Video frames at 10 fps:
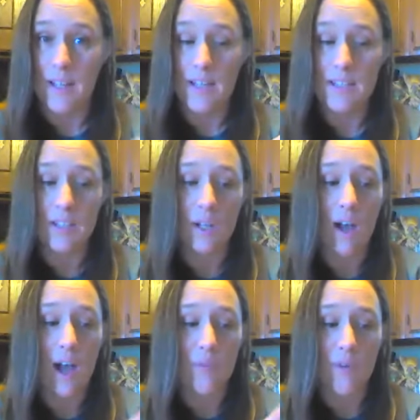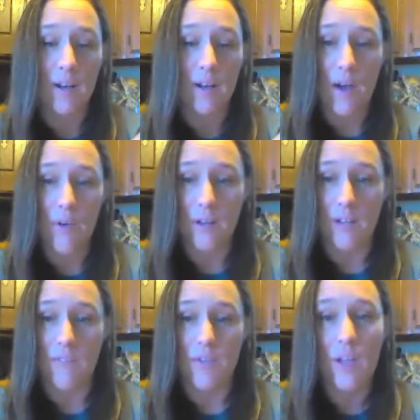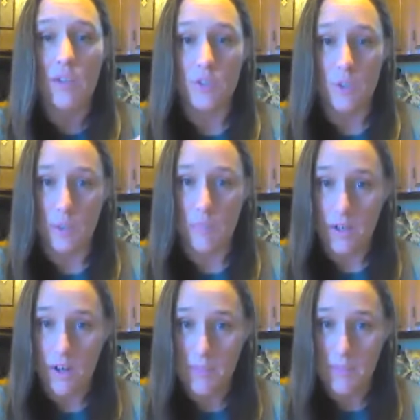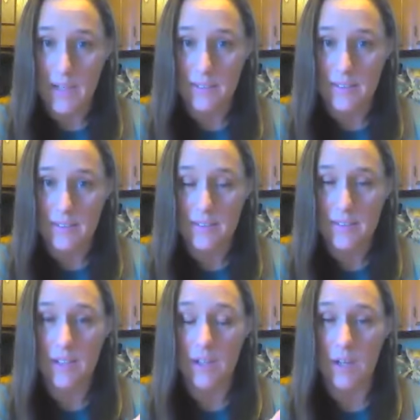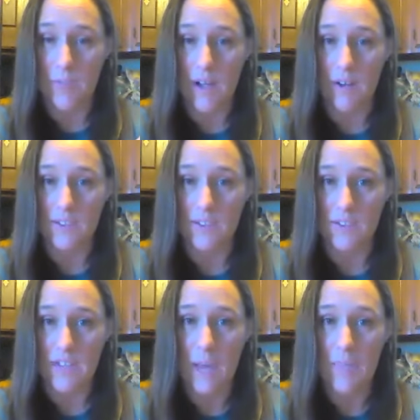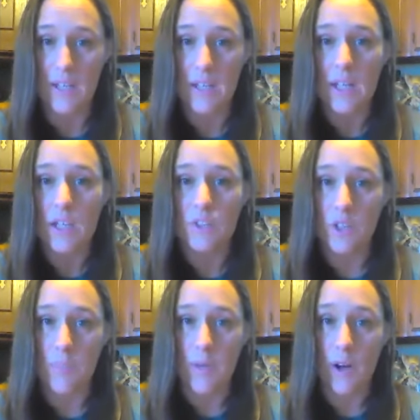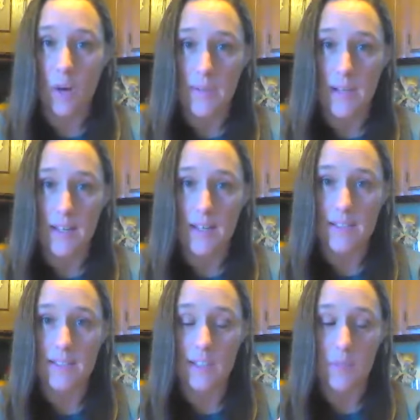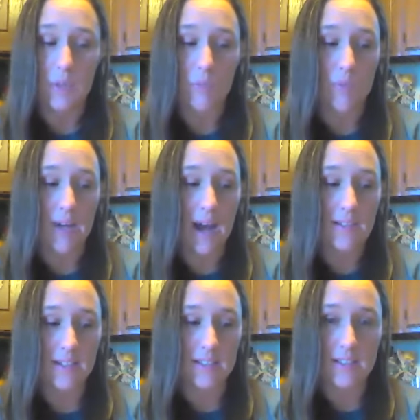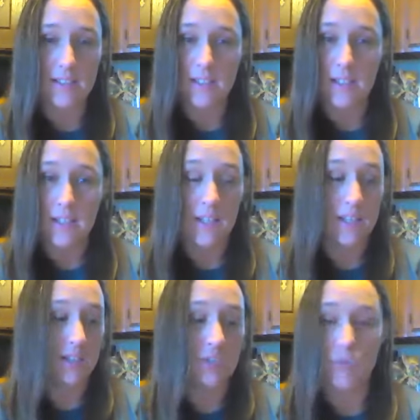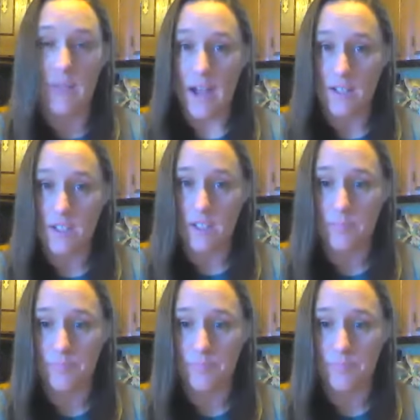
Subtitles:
until I run out of sodium bicarbonate in my Alka-seltzer tablet. Sodium bicarbonate is the limiting reactant in this reaction.